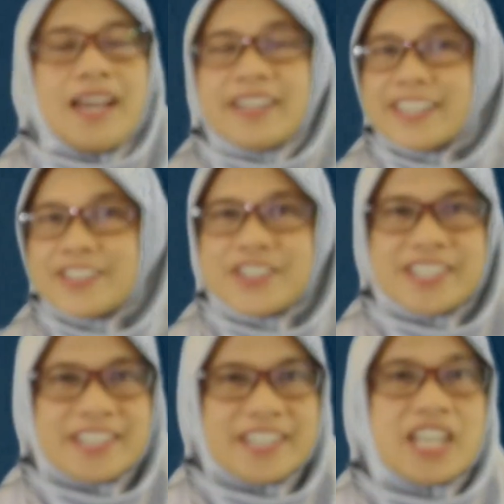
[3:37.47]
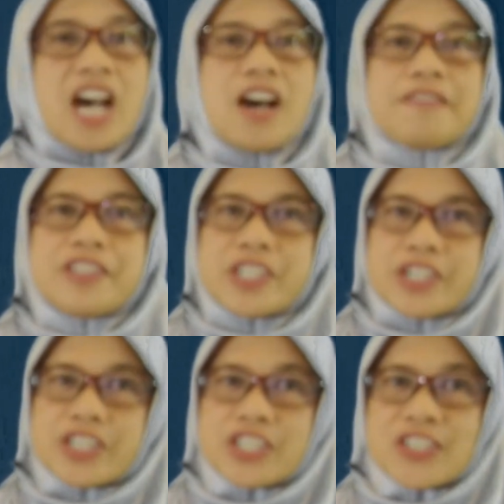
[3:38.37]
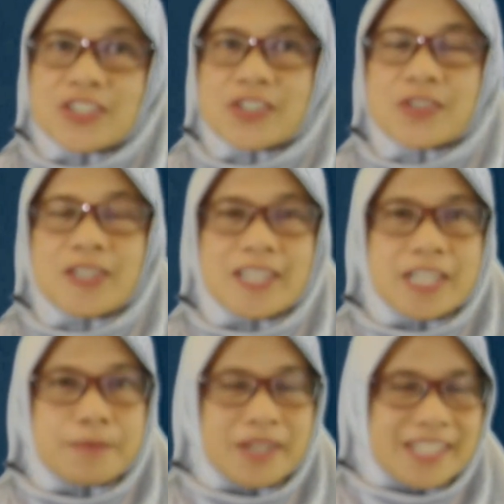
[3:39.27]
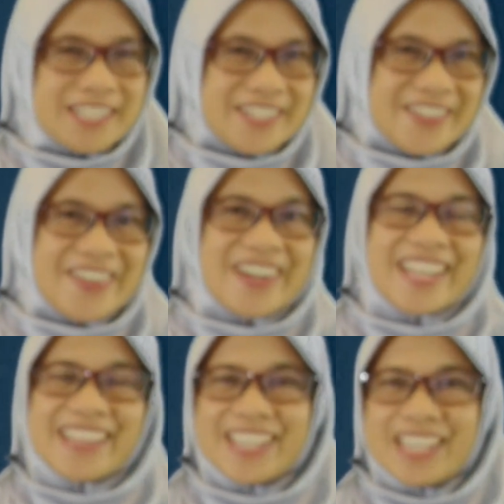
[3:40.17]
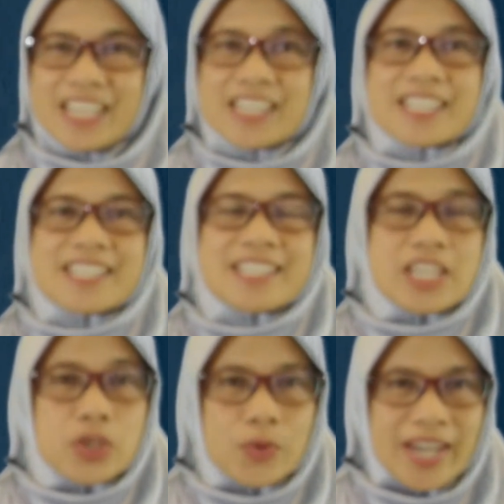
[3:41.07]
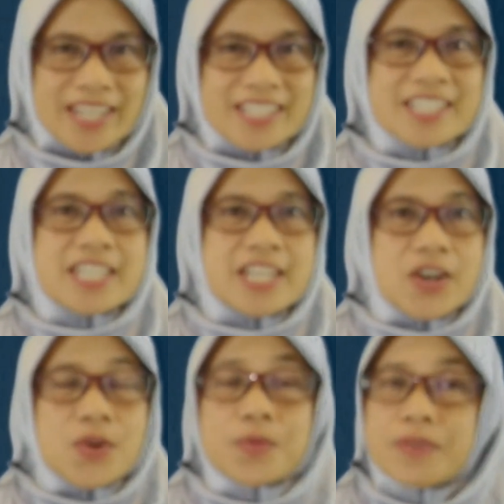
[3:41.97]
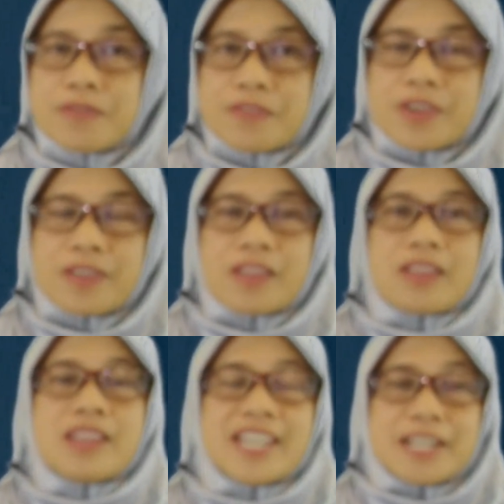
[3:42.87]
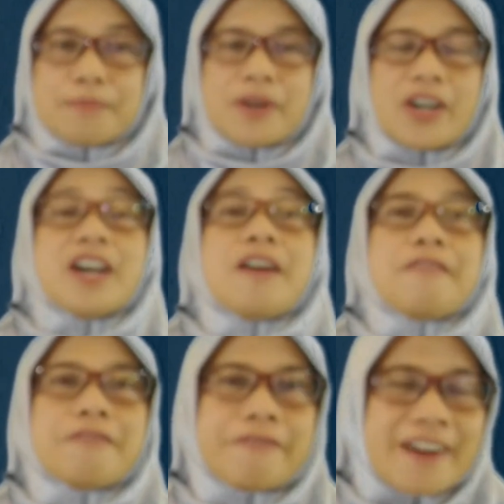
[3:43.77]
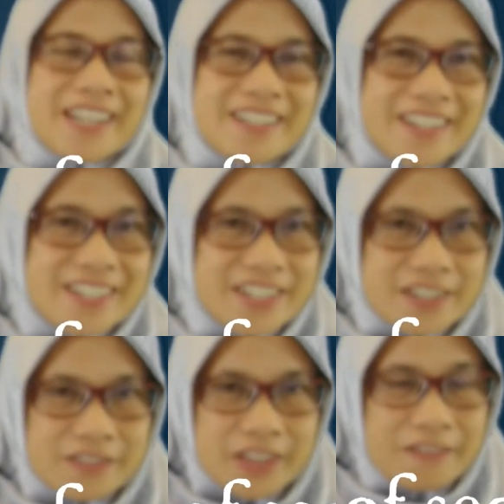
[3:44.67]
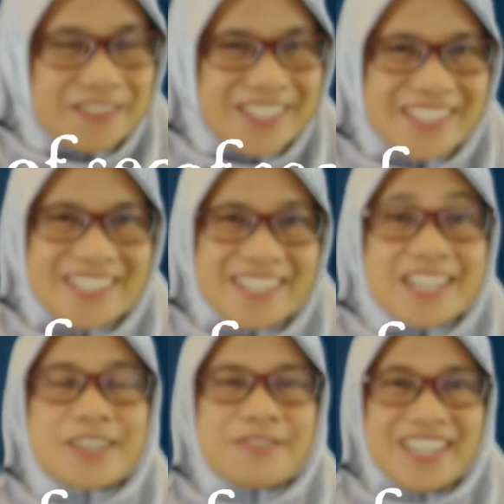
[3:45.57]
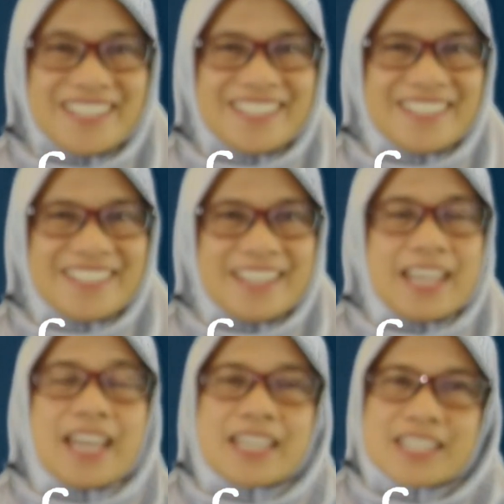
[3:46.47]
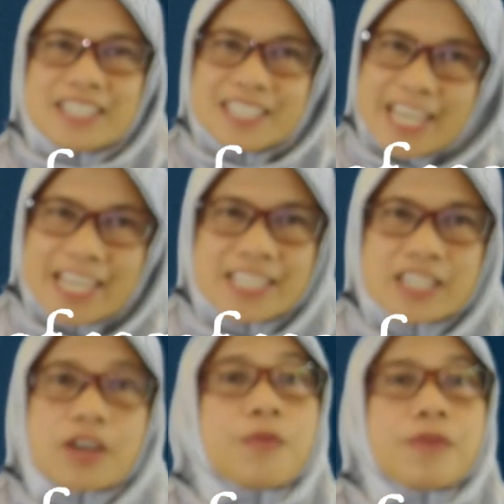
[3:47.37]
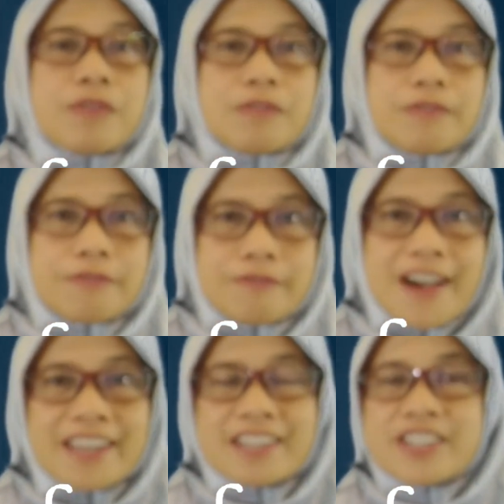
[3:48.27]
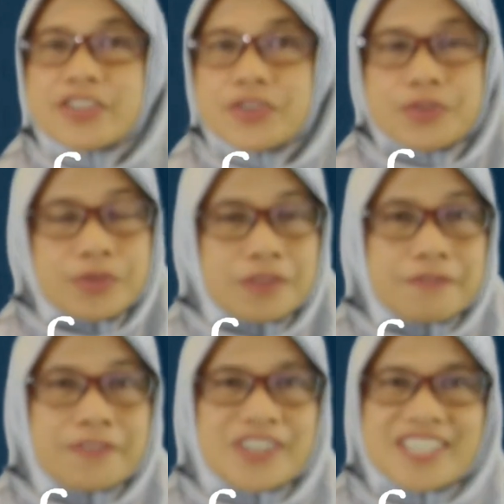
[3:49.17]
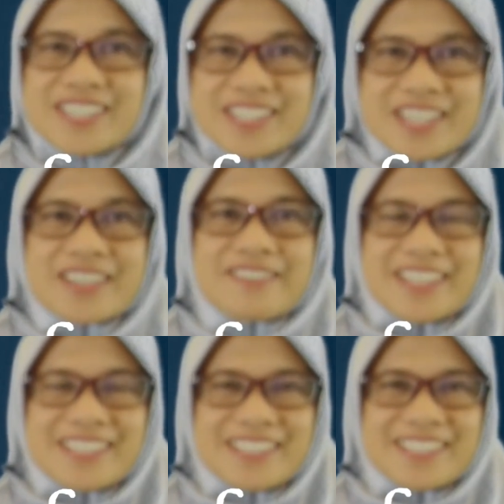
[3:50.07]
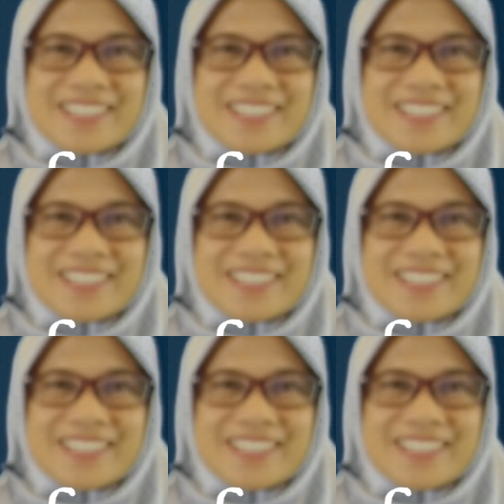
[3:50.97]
Okay student, after you learn about the generating the sequence, now we will learn about finding the rule of the sequence. Yes, we will find the rule for the sequence.